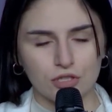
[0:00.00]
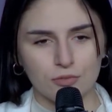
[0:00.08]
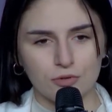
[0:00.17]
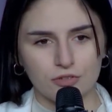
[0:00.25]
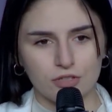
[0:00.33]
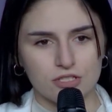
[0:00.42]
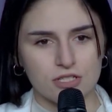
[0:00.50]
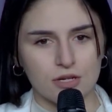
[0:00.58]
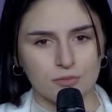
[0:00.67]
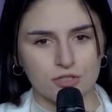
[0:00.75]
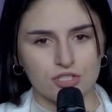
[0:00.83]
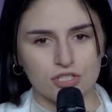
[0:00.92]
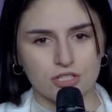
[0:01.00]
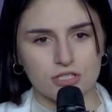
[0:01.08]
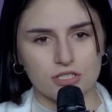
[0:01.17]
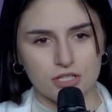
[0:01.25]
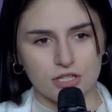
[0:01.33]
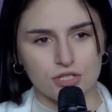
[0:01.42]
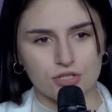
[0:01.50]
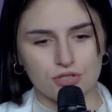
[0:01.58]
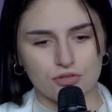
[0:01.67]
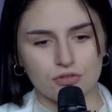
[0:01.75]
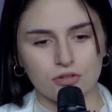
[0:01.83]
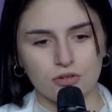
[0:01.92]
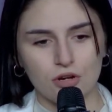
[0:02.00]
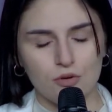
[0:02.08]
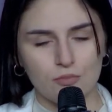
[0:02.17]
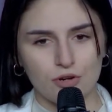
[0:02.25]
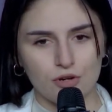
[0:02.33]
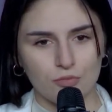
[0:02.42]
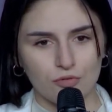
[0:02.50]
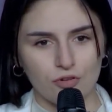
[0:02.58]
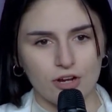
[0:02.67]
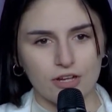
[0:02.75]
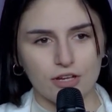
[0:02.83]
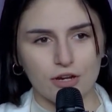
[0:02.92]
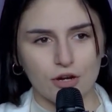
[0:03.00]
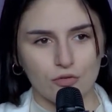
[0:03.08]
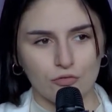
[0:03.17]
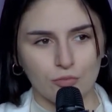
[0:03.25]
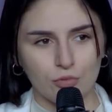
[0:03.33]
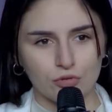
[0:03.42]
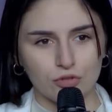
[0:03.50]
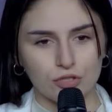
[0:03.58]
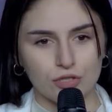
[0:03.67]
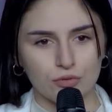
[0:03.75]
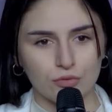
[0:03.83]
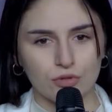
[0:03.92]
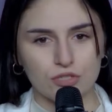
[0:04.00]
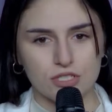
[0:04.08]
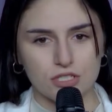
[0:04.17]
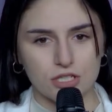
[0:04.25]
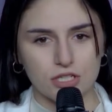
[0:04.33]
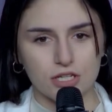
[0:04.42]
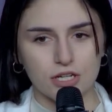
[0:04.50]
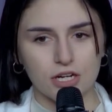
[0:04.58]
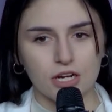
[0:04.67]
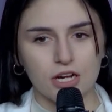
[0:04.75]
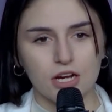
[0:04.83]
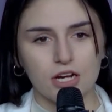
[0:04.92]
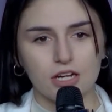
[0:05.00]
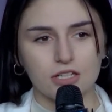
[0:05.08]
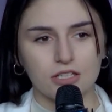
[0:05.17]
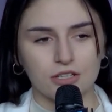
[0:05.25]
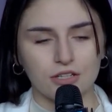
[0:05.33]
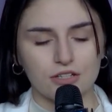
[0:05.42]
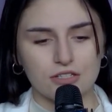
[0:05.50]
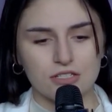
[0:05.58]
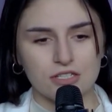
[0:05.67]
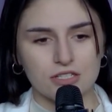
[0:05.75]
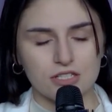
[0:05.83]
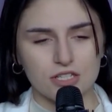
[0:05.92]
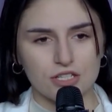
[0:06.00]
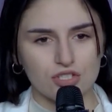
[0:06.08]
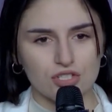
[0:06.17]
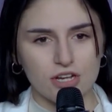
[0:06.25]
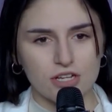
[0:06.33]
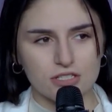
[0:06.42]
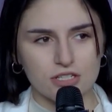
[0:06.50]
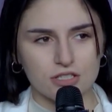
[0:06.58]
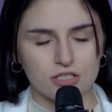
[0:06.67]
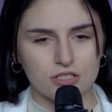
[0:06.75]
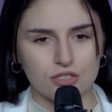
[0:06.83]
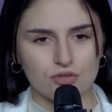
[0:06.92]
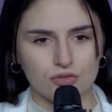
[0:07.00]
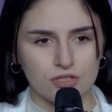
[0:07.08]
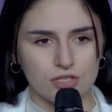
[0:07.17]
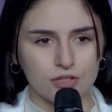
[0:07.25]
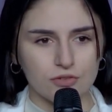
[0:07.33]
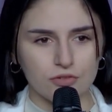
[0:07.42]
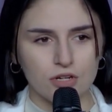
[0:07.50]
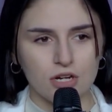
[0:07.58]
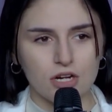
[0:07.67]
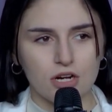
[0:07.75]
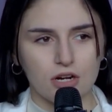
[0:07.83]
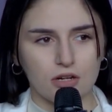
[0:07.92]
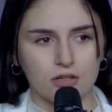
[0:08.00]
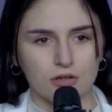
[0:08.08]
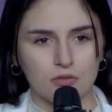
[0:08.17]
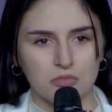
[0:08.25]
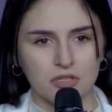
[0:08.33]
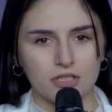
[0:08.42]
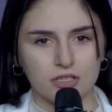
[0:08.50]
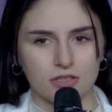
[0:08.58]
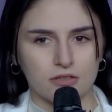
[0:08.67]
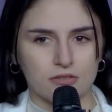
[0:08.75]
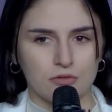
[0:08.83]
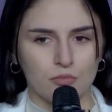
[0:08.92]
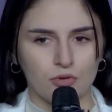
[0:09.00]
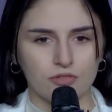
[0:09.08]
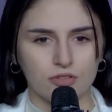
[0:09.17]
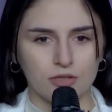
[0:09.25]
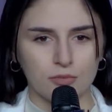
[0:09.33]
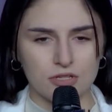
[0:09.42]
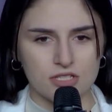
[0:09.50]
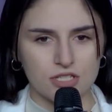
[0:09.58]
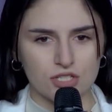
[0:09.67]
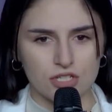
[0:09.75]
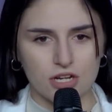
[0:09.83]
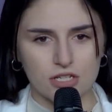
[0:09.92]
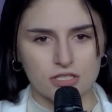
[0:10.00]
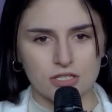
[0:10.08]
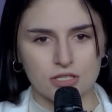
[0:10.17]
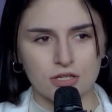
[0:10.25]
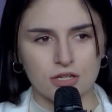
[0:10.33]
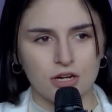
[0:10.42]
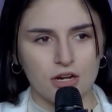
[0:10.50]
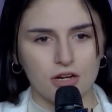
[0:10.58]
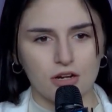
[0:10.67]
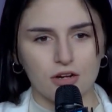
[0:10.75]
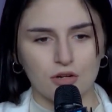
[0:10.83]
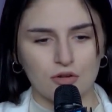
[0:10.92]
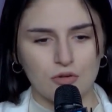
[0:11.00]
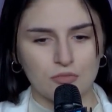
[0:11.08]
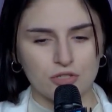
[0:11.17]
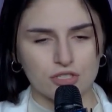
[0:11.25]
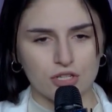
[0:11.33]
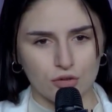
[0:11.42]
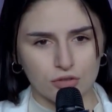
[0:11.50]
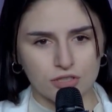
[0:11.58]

other of them has some difficult illnesses that they acquired due to their captivity in Russian Federation. Within these 1,000 days, we